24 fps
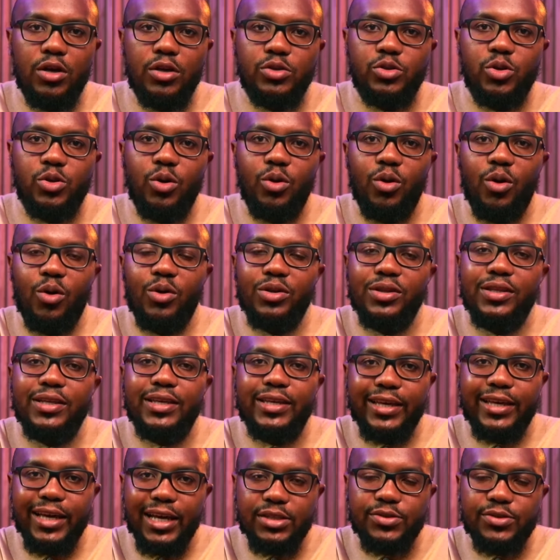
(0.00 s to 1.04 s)
So on the
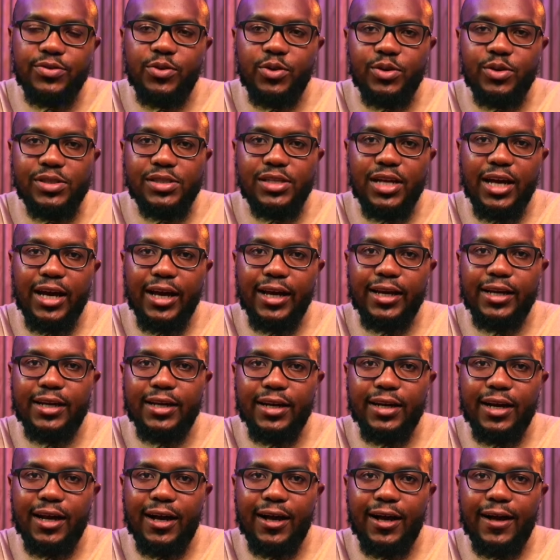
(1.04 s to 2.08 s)
cash flow
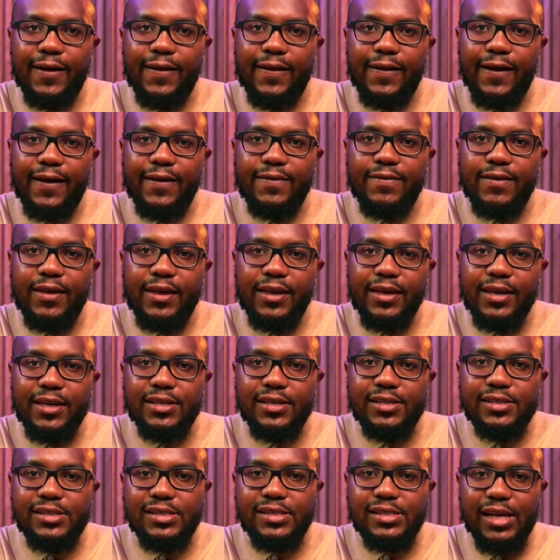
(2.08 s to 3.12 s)
side, there
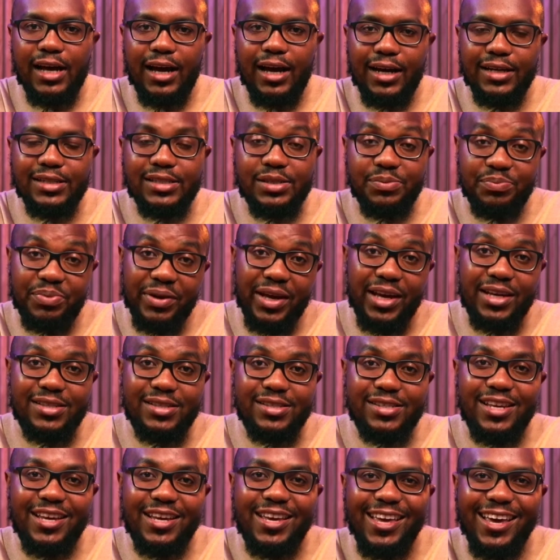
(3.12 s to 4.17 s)
is
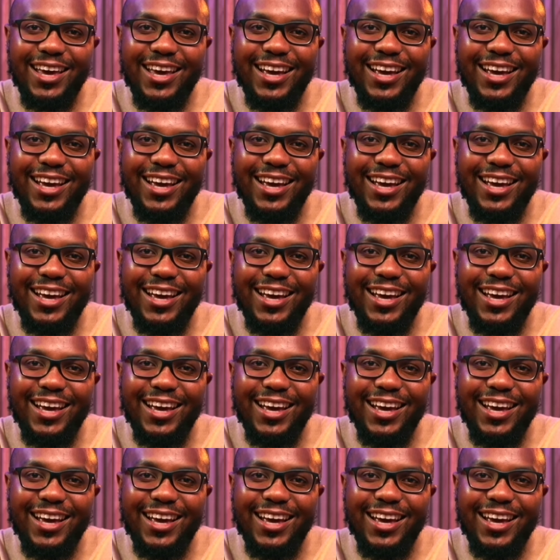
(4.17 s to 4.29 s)
debates.